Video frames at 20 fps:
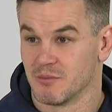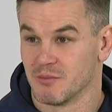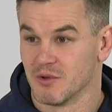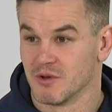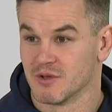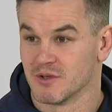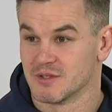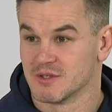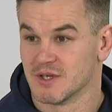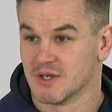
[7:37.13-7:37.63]
But
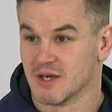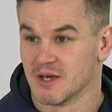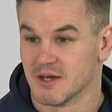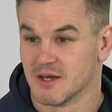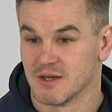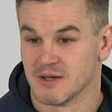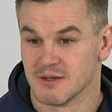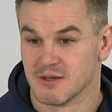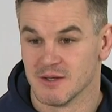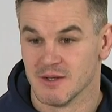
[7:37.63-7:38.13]
it's
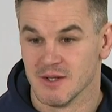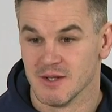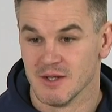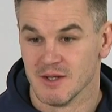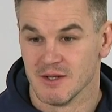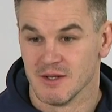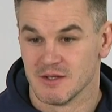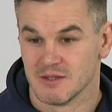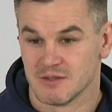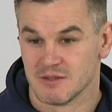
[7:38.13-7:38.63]
uh,
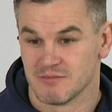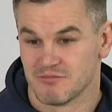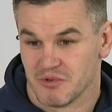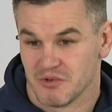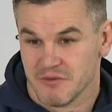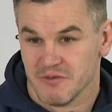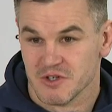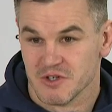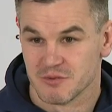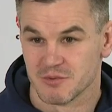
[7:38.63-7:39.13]
it's a
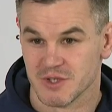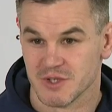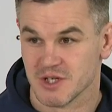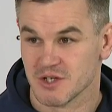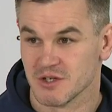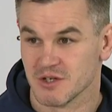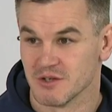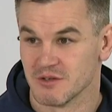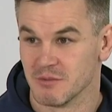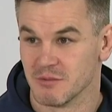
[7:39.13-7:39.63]
privileged
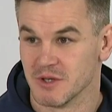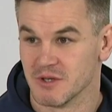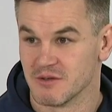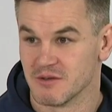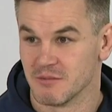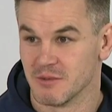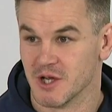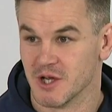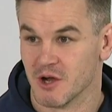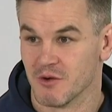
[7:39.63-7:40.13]
position to be
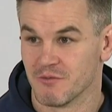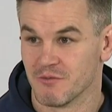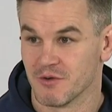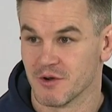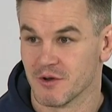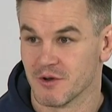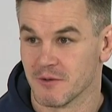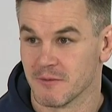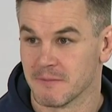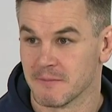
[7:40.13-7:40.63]
to be going for
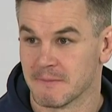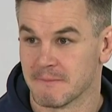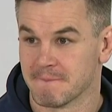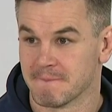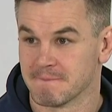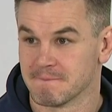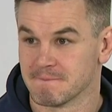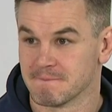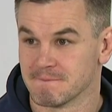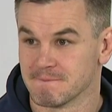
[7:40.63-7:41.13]
it.
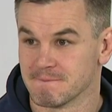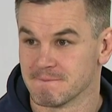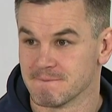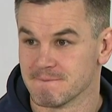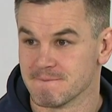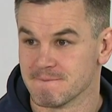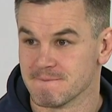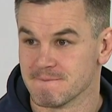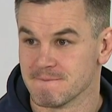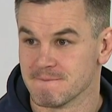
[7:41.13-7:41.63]
And
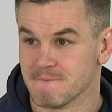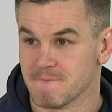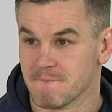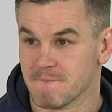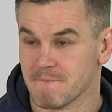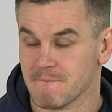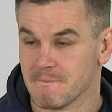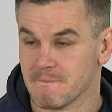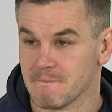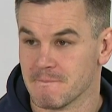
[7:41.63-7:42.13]
Scotland going in
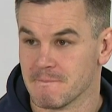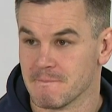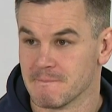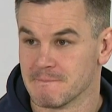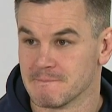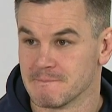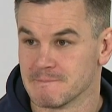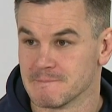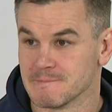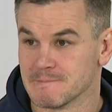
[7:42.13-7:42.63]
as
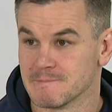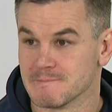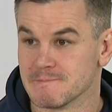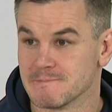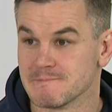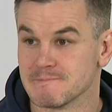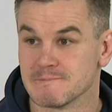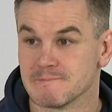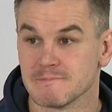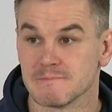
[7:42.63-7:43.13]
underdogs at
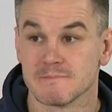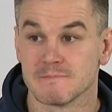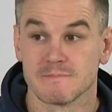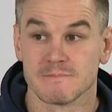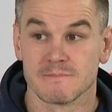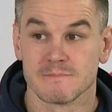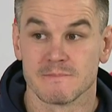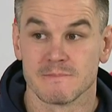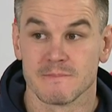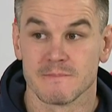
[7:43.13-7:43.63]
home in
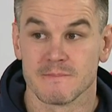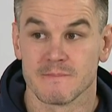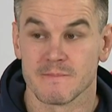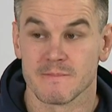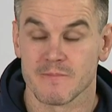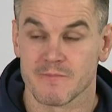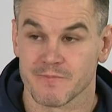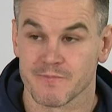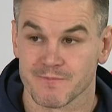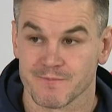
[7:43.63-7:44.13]

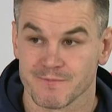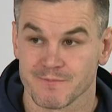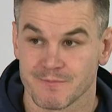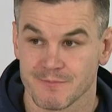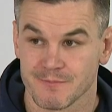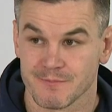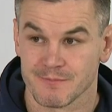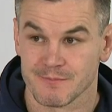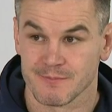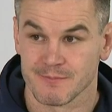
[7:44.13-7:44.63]
Murrayfield,
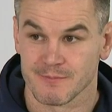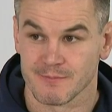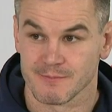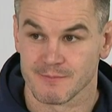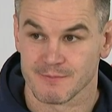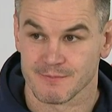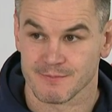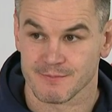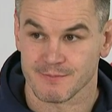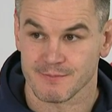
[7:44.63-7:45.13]
that'll
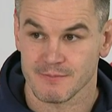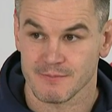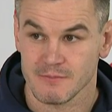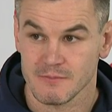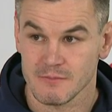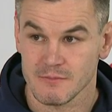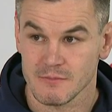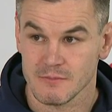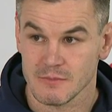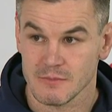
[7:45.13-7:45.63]
add a
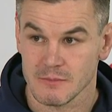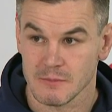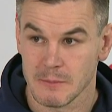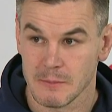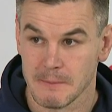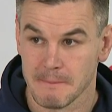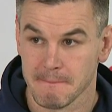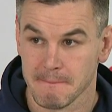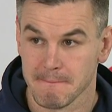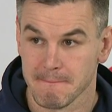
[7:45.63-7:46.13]
bit of an
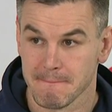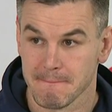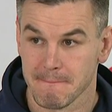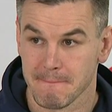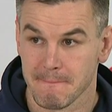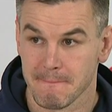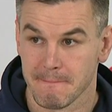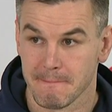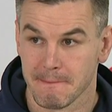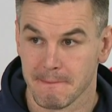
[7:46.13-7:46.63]
extra edge
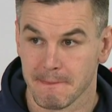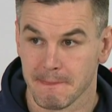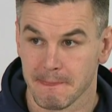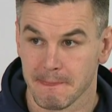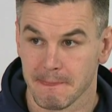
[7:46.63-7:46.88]
to it all.